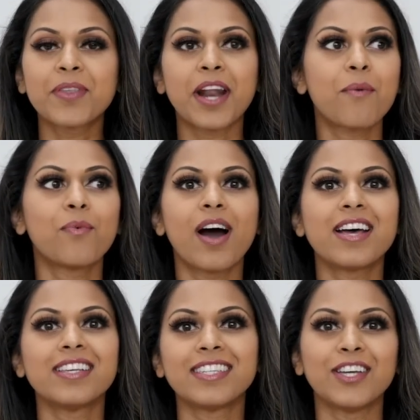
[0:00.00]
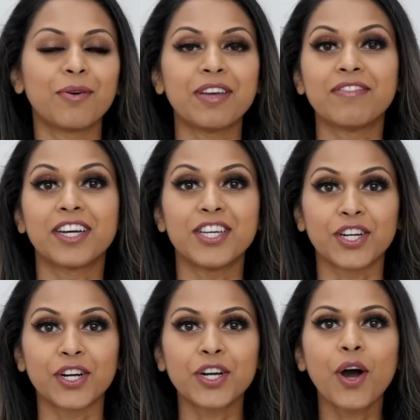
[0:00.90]
than I was, even a
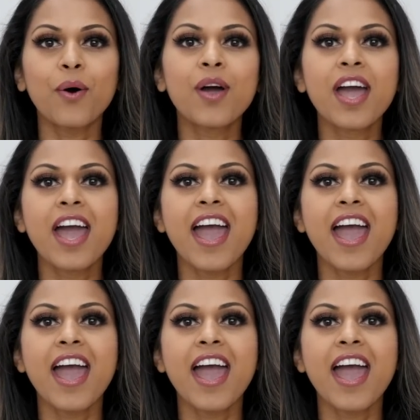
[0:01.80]
year ago.